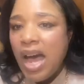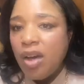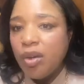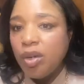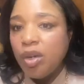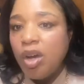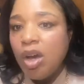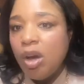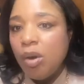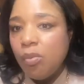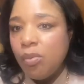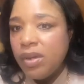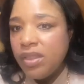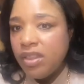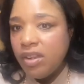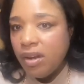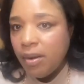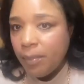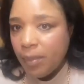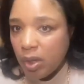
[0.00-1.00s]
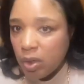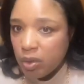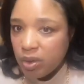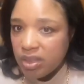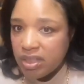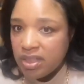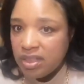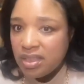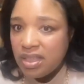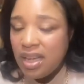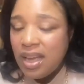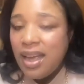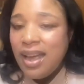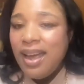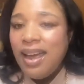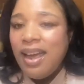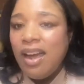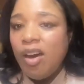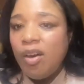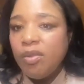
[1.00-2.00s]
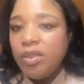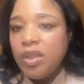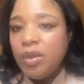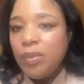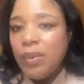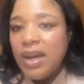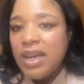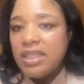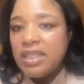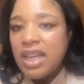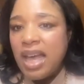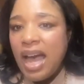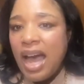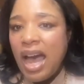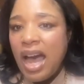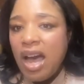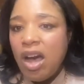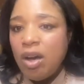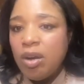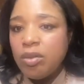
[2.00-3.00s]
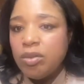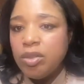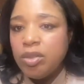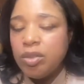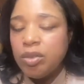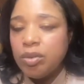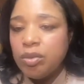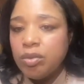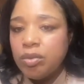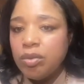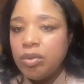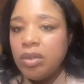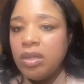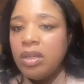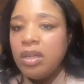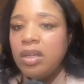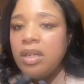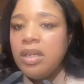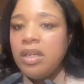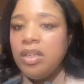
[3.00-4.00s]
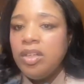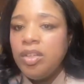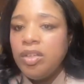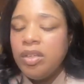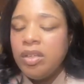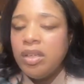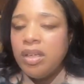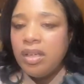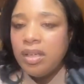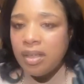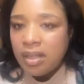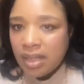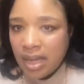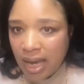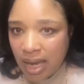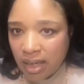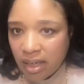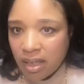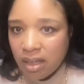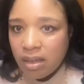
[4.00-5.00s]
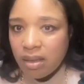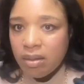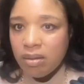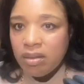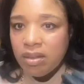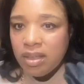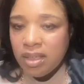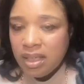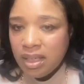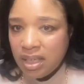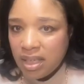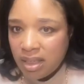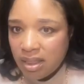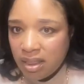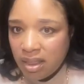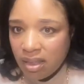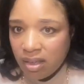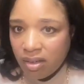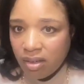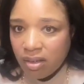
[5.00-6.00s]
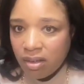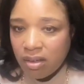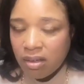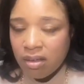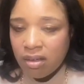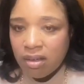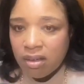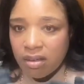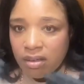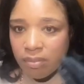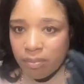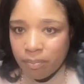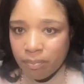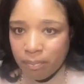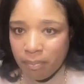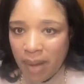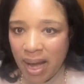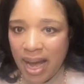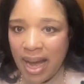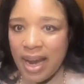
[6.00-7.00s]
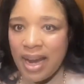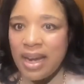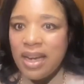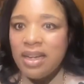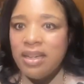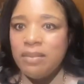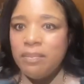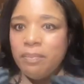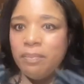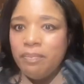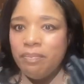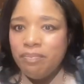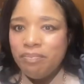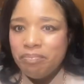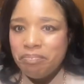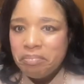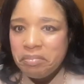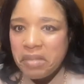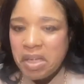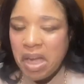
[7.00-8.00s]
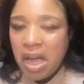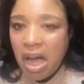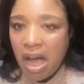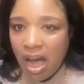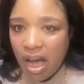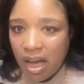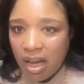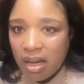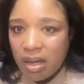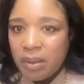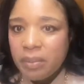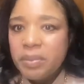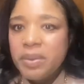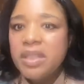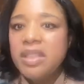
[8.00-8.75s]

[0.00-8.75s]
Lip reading: to cope with their emotions, healthy ways of how to kind of get their mind calm